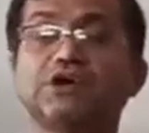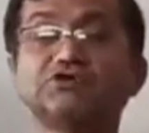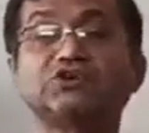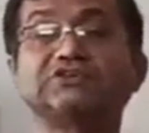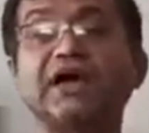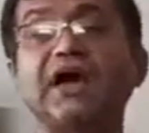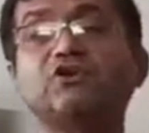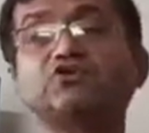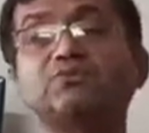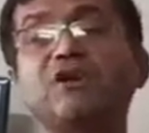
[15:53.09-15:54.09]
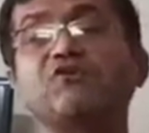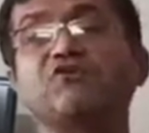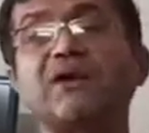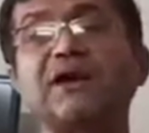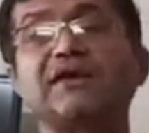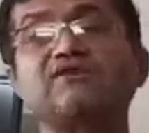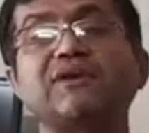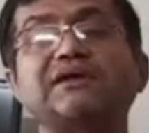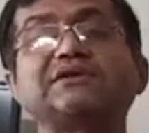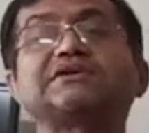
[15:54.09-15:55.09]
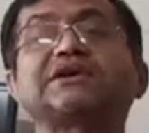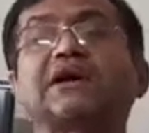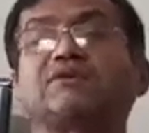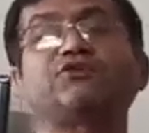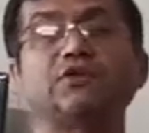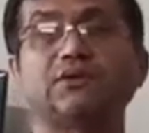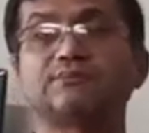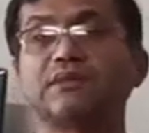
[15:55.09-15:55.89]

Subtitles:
So they have to be very, very careful